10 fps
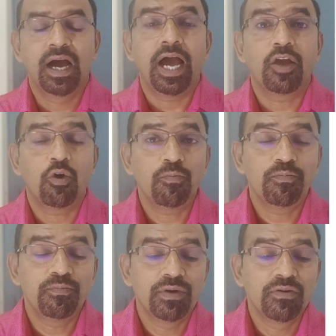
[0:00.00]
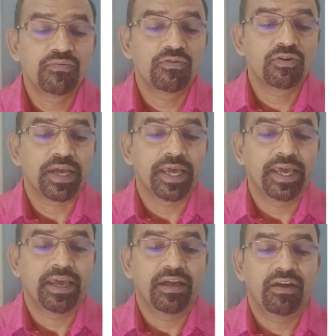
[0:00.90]
I hope for
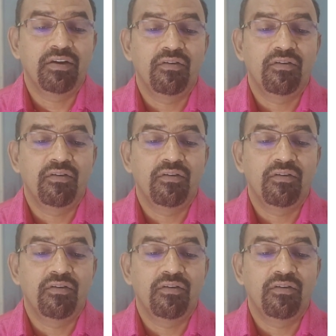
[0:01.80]
a